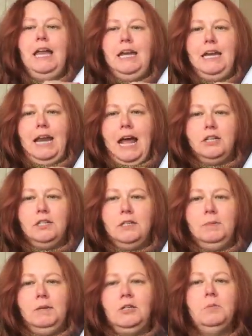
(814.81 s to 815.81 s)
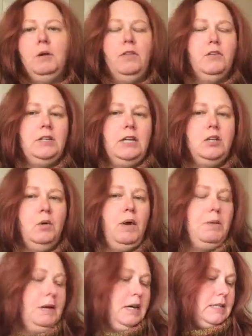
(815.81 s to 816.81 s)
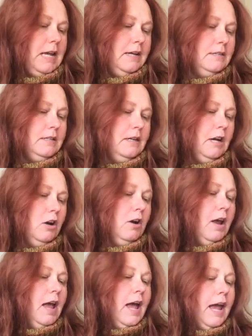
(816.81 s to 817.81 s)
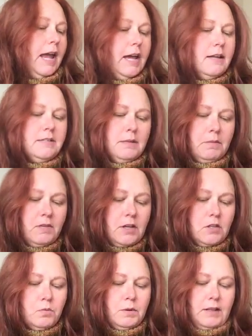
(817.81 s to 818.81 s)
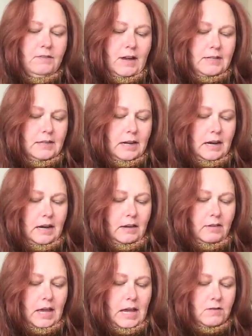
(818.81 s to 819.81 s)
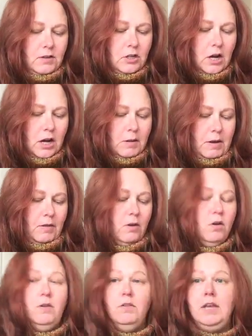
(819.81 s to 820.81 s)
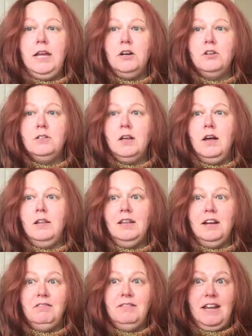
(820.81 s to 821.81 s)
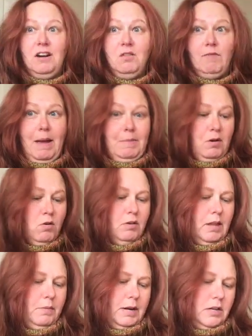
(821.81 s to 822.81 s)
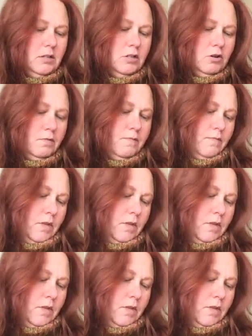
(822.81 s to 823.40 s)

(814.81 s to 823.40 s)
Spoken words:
Not just a picture book. There's actually quite a bit of text in here. And some of it is really fascinating. And they even talk about, here's a little knitter rabbit hole I went into.